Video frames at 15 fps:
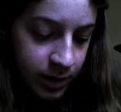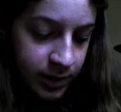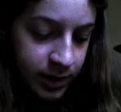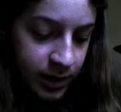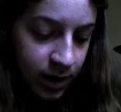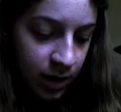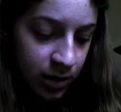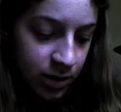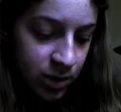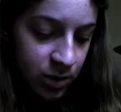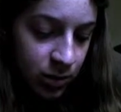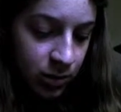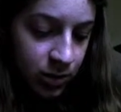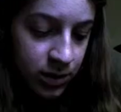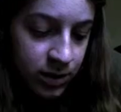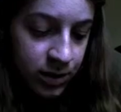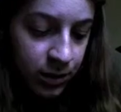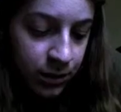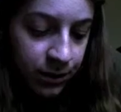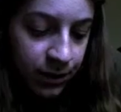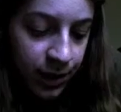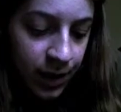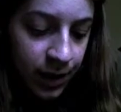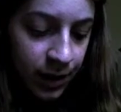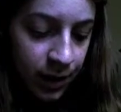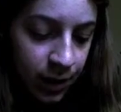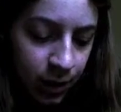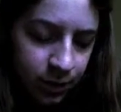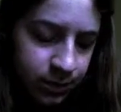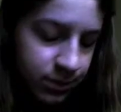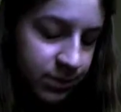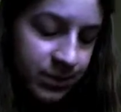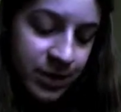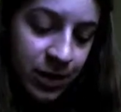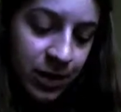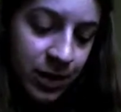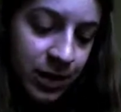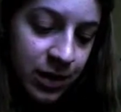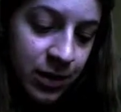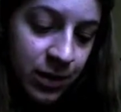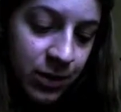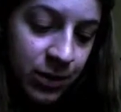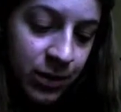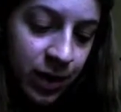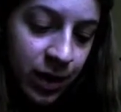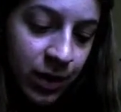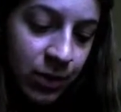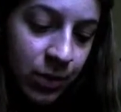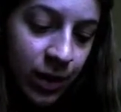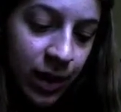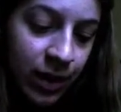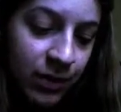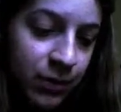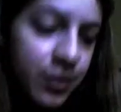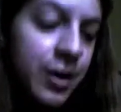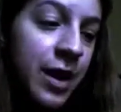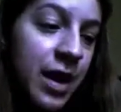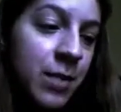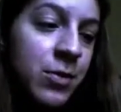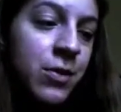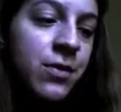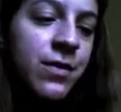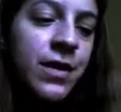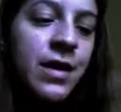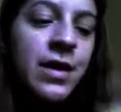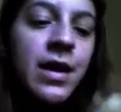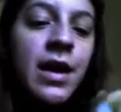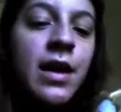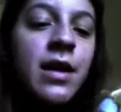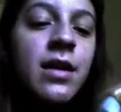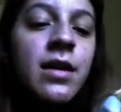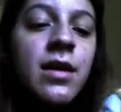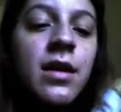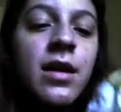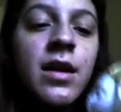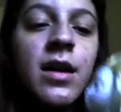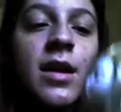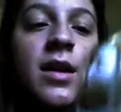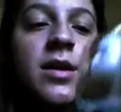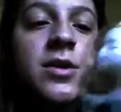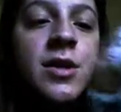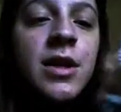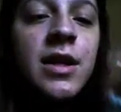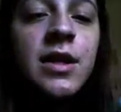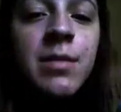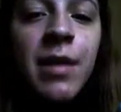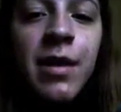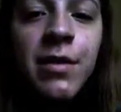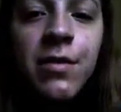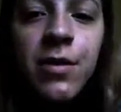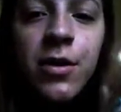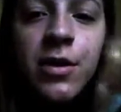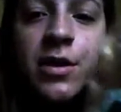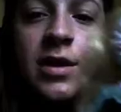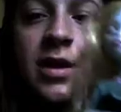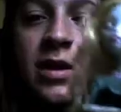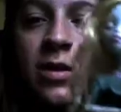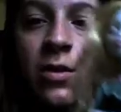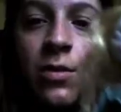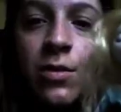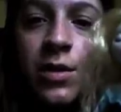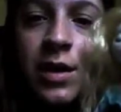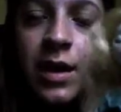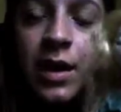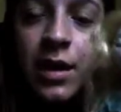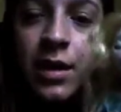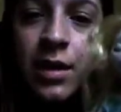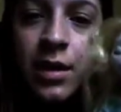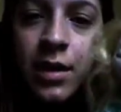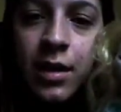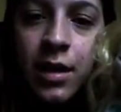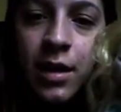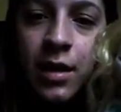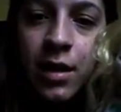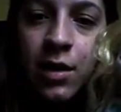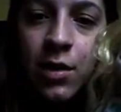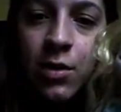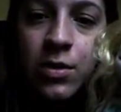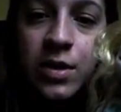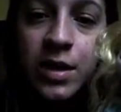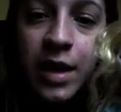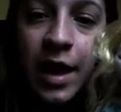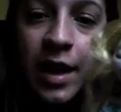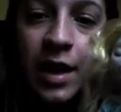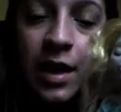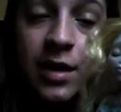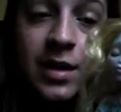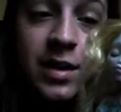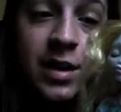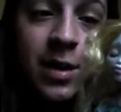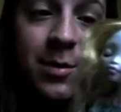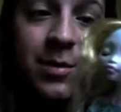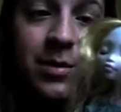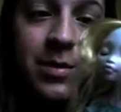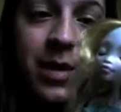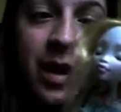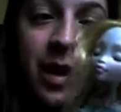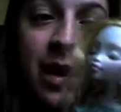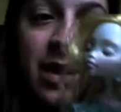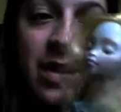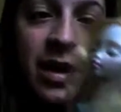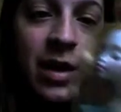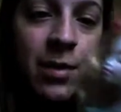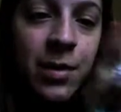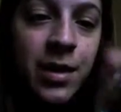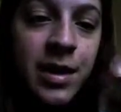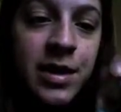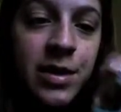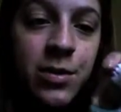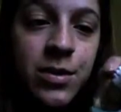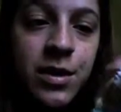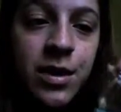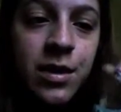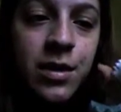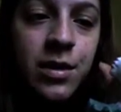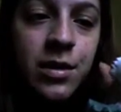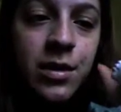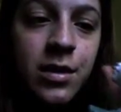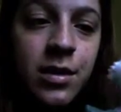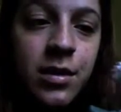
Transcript: Skull Shores Laguna, who I've renamed Ophelia. She is my first and only closed eye custom, and I think it really suits her.